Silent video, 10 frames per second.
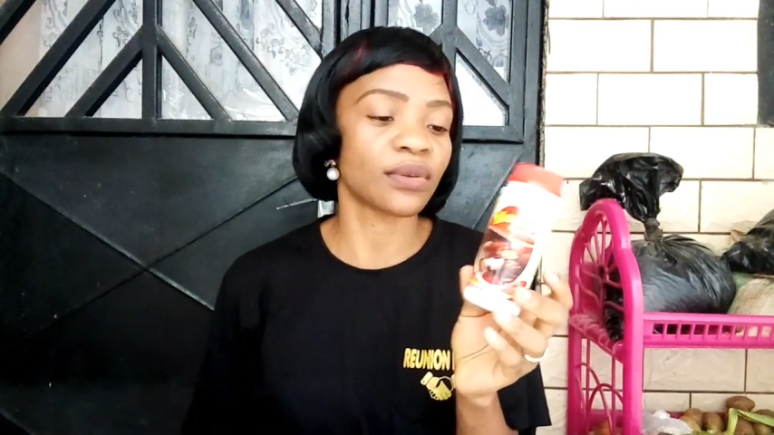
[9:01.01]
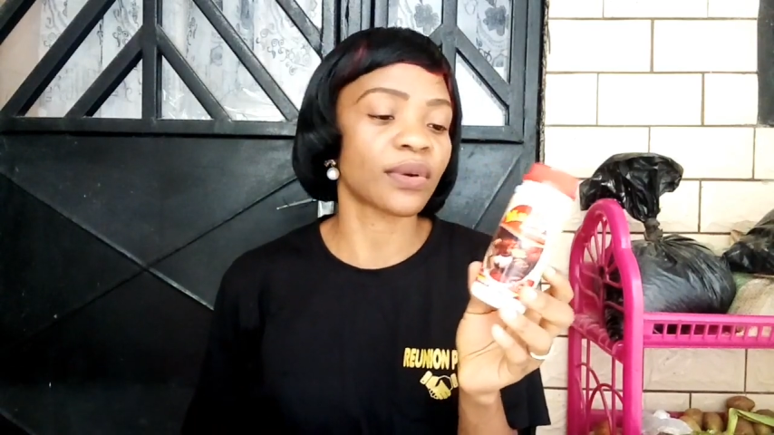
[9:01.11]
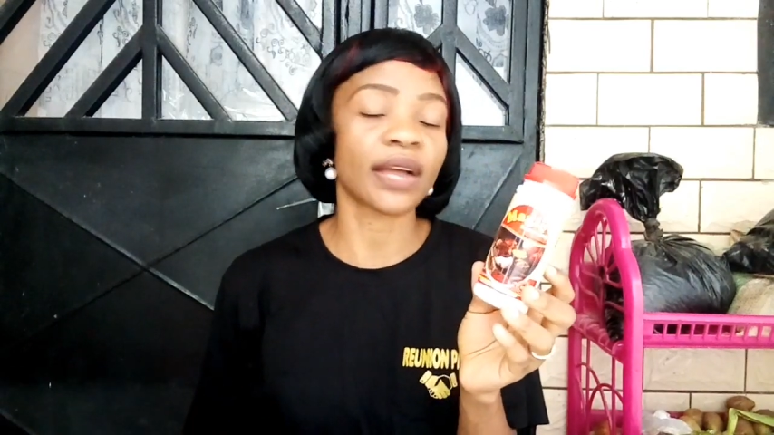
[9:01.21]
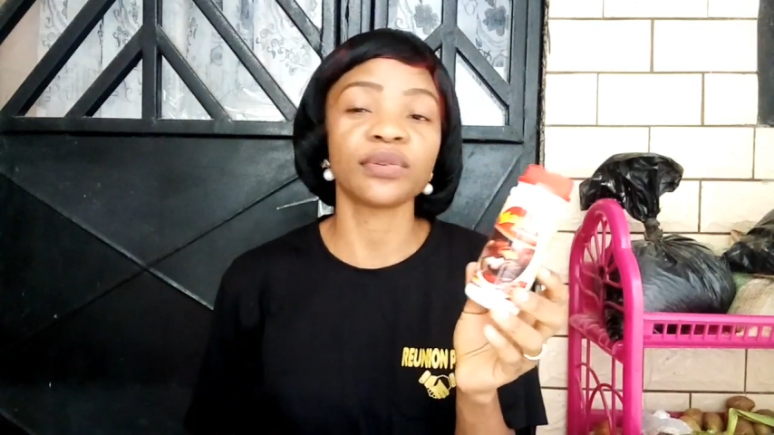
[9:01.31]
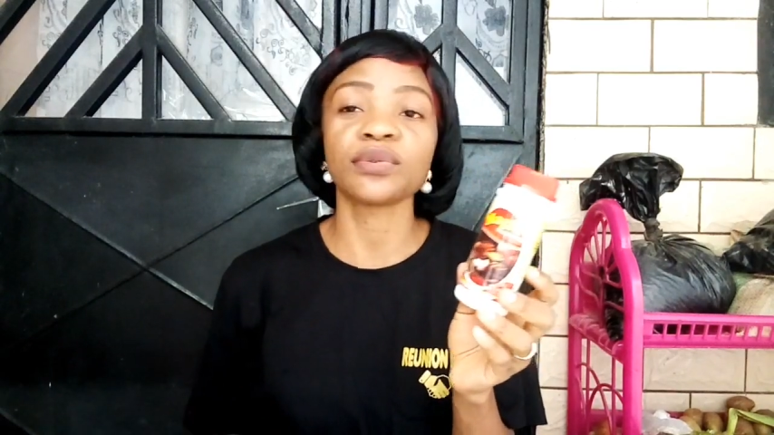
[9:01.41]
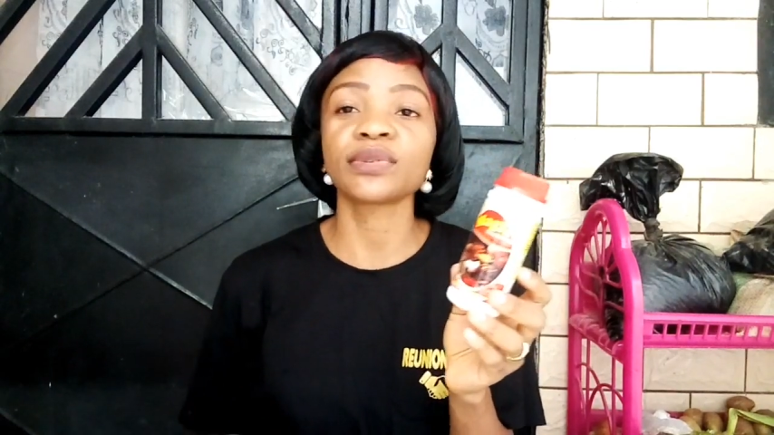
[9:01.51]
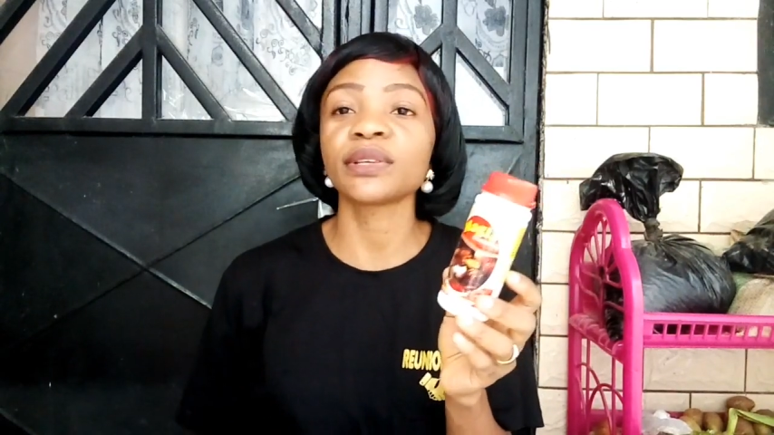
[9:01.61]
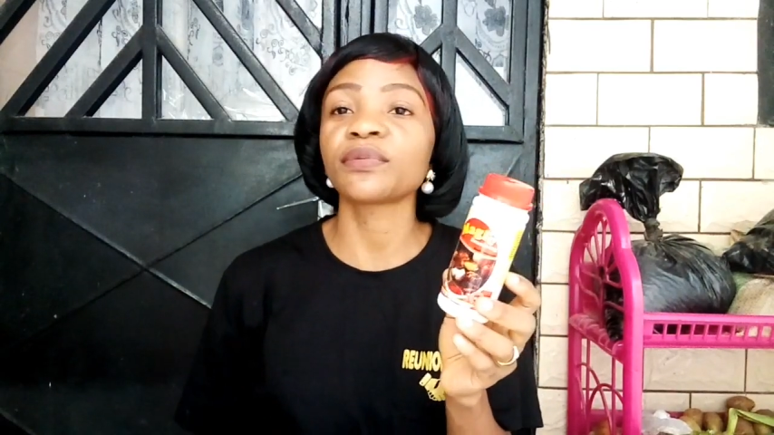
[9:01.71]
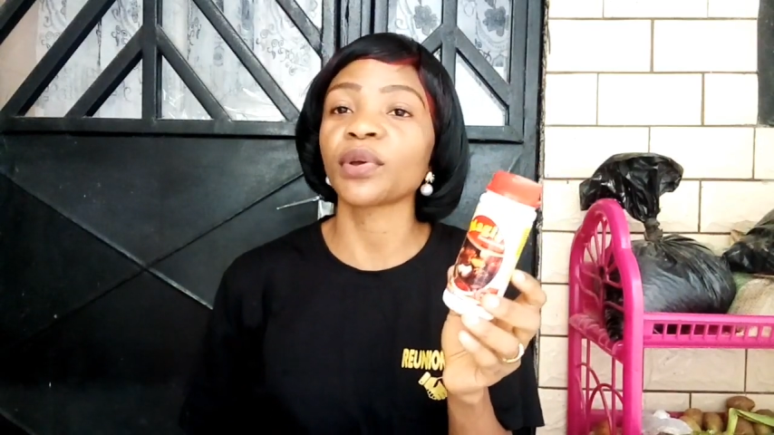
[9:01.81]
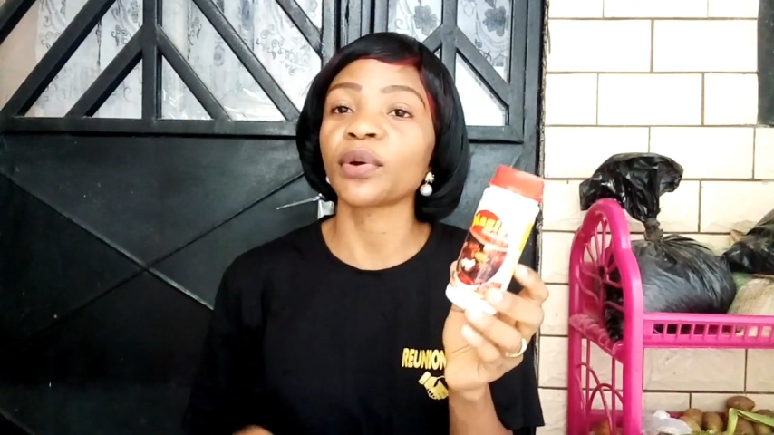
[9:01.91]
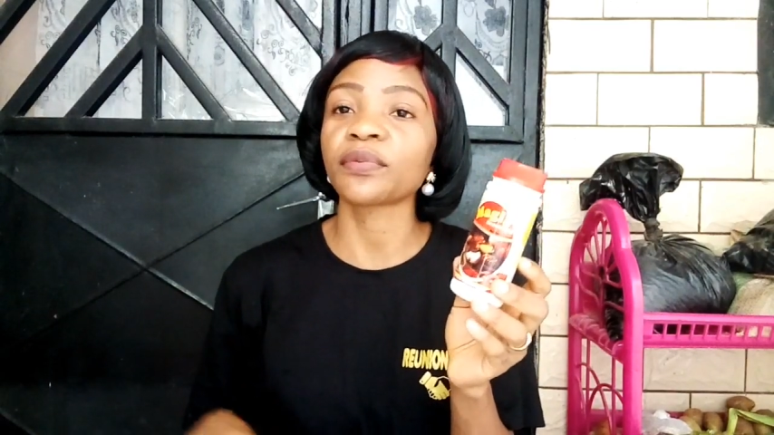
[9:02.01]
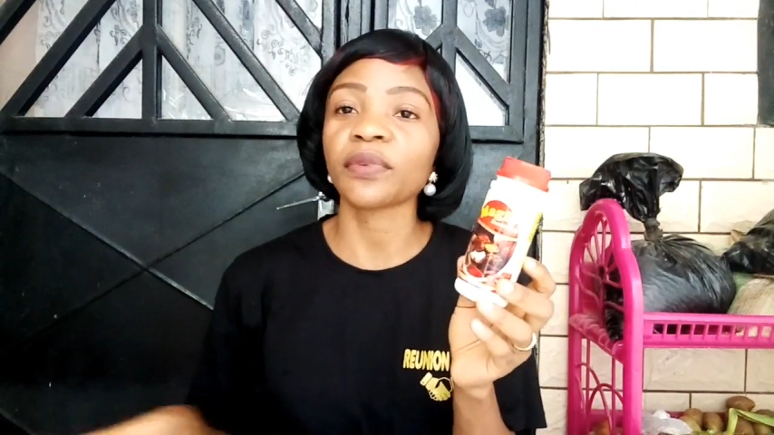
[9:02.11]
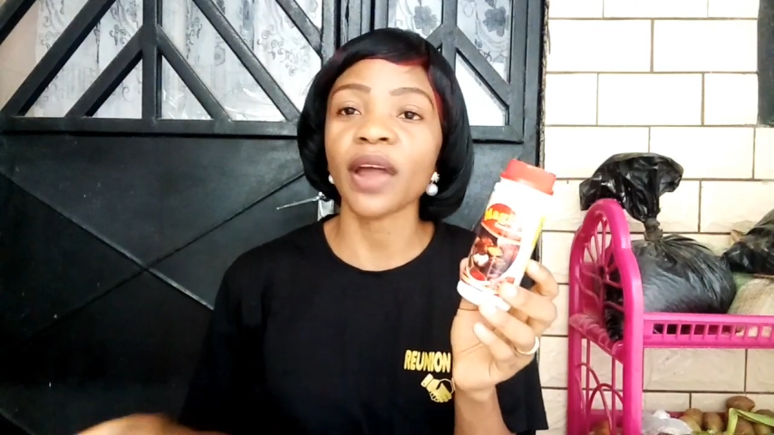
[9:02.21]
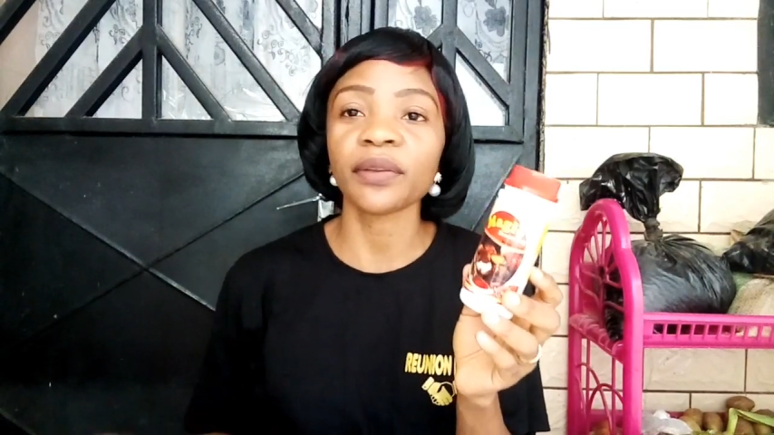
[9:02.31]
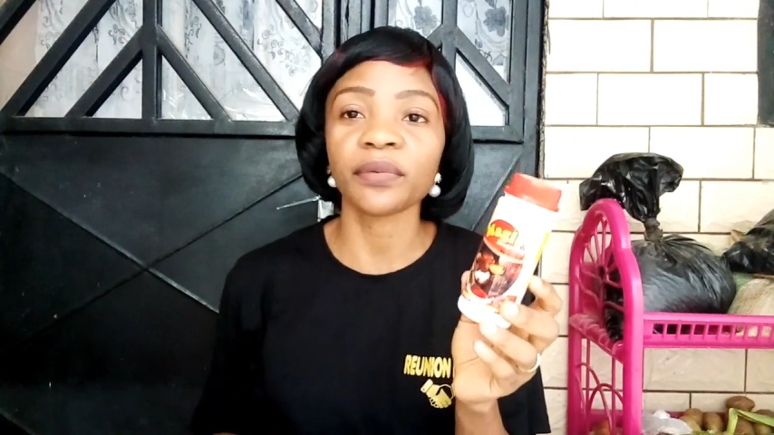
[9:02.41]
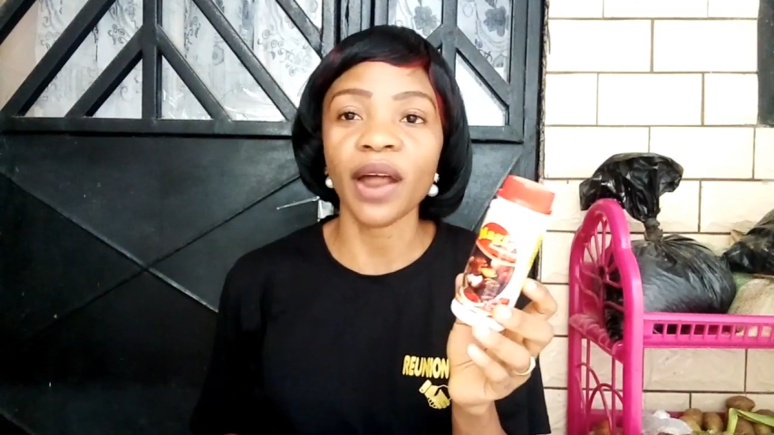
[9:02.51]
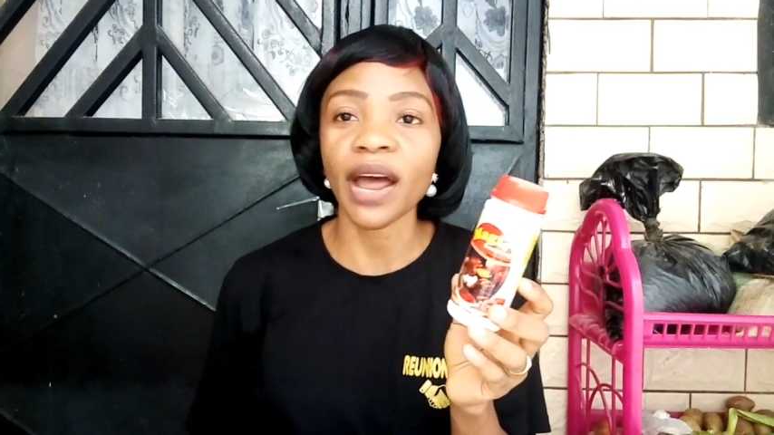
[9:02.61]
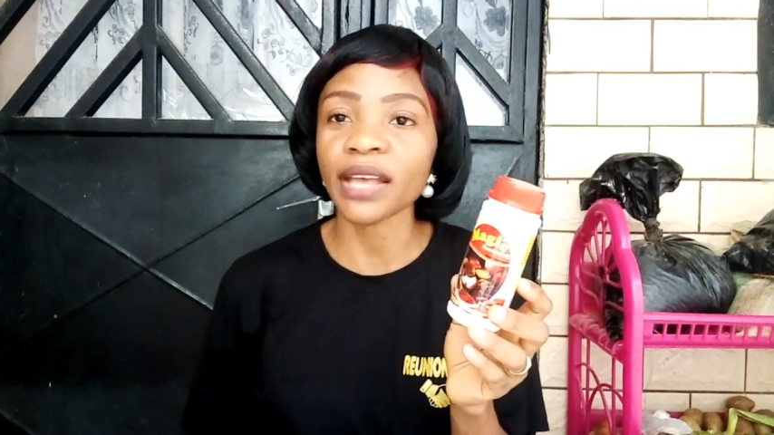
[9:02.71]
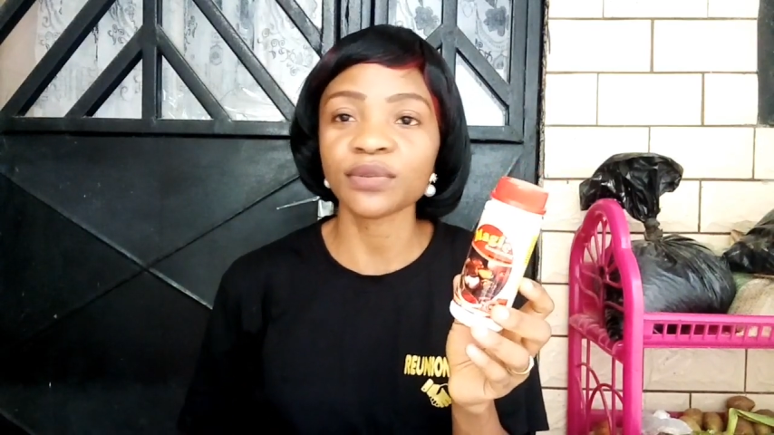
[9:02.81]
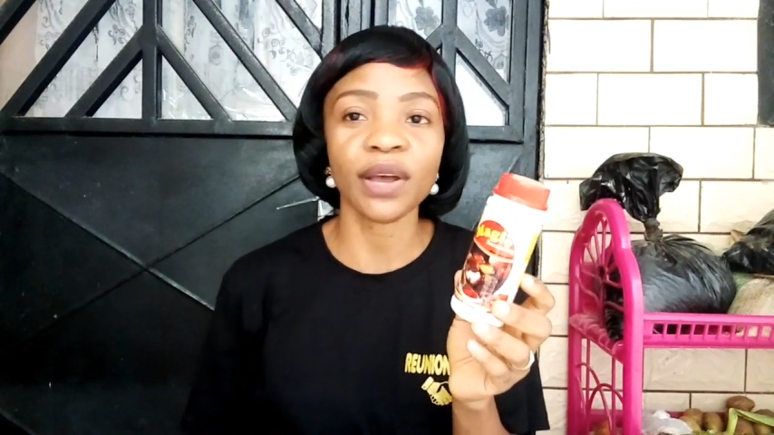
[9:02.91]
You can use it for your fried
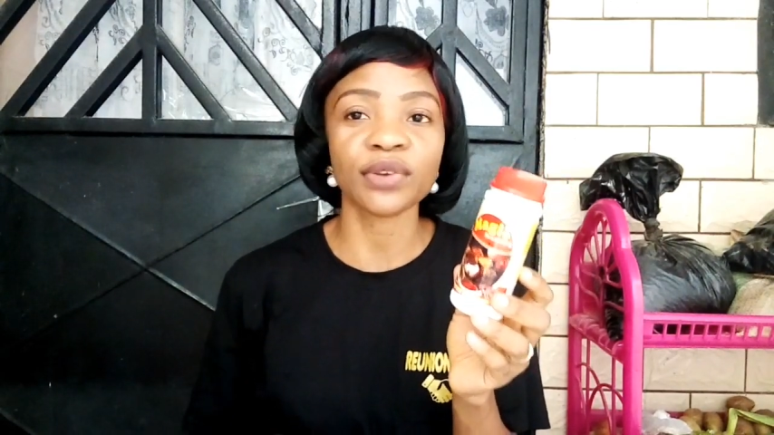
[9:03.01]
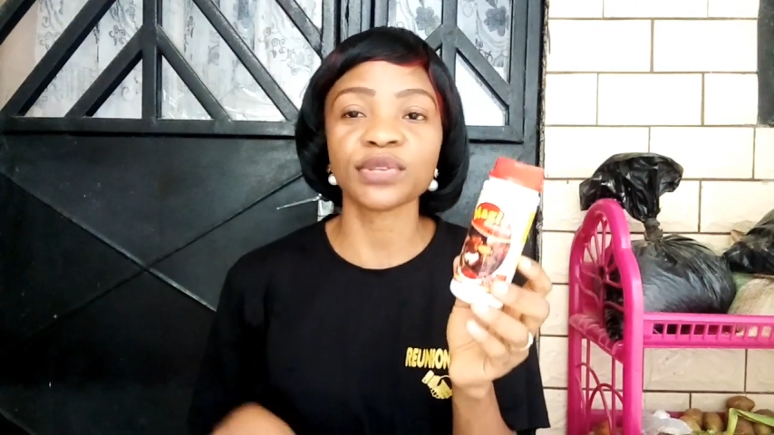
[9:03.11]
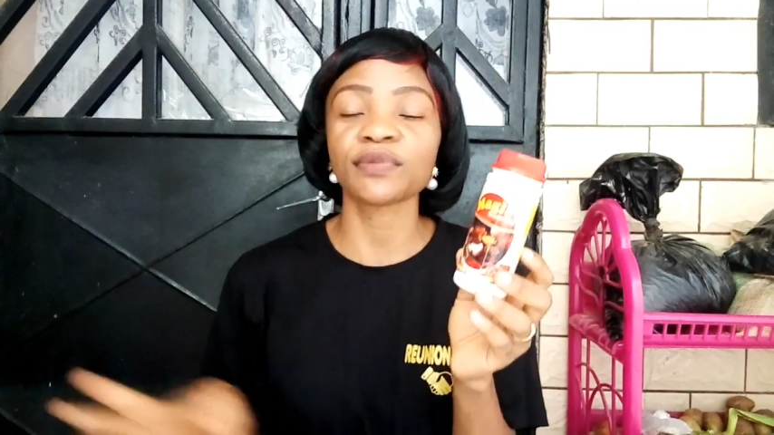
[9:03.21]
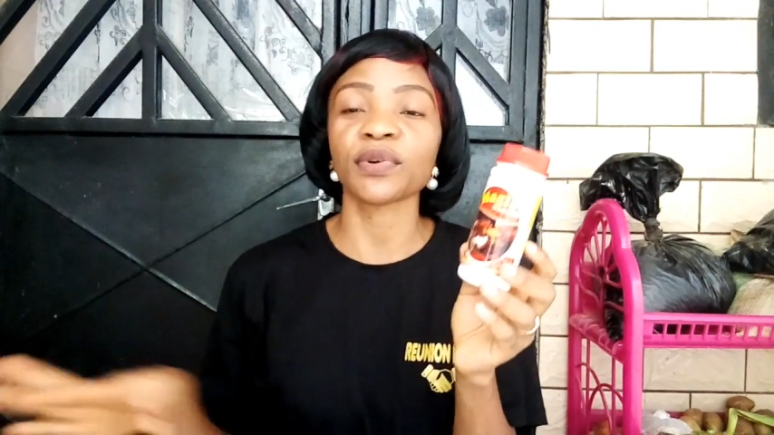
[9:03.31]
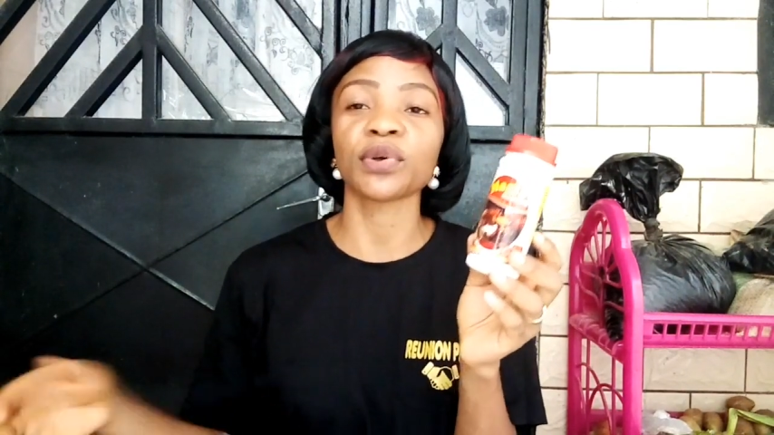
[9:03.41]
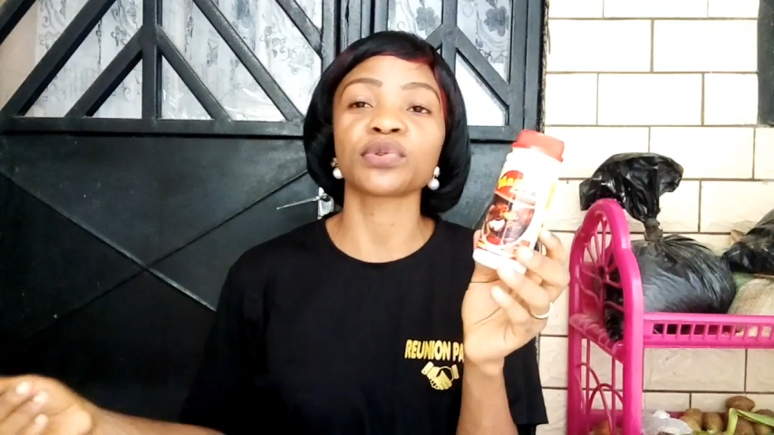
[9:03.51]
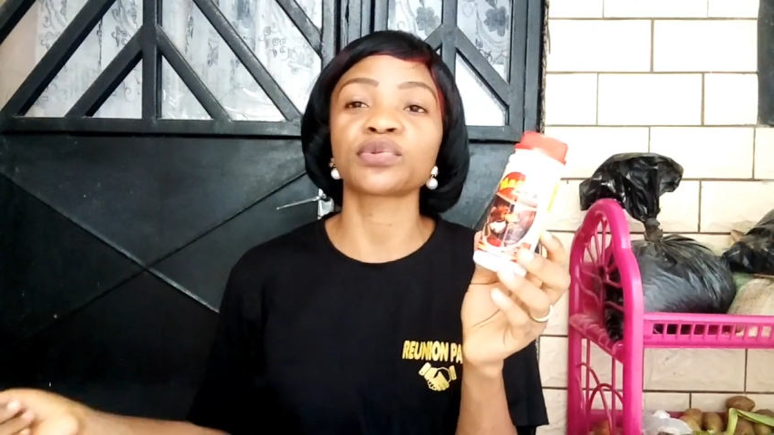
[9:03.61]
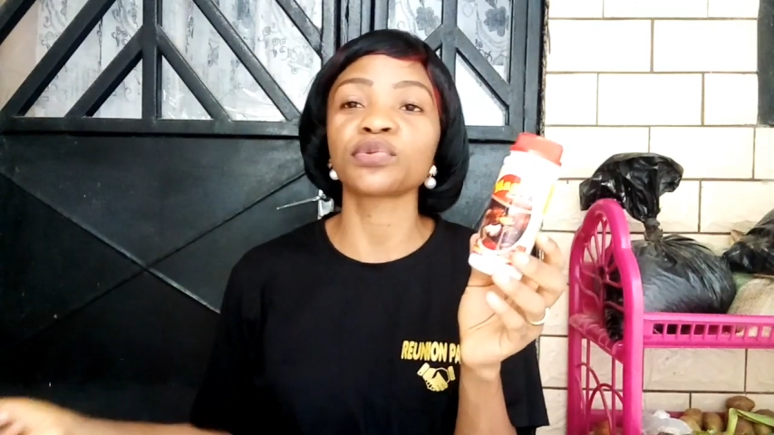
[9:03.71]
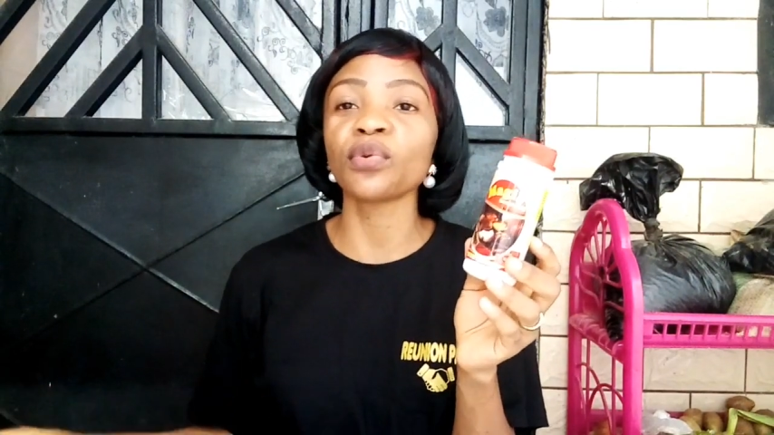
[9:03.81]
rice, you can use it for your soup,